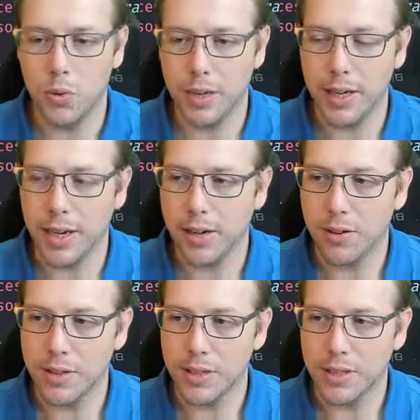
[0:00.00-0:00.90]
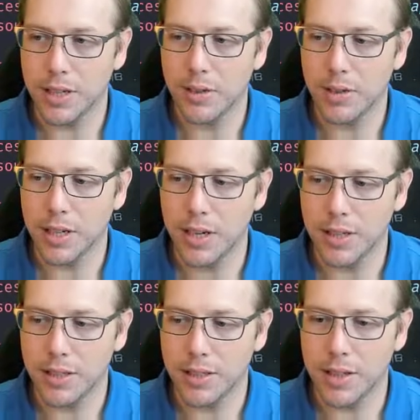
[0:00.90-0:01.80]
now inside of the
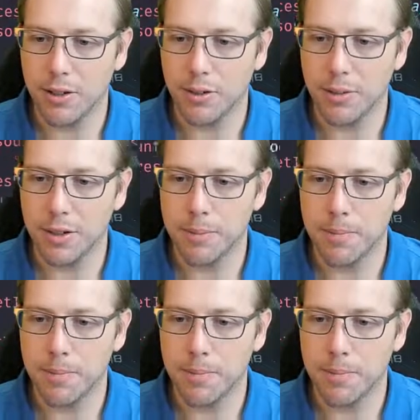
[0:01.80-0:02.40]
cons algorithm.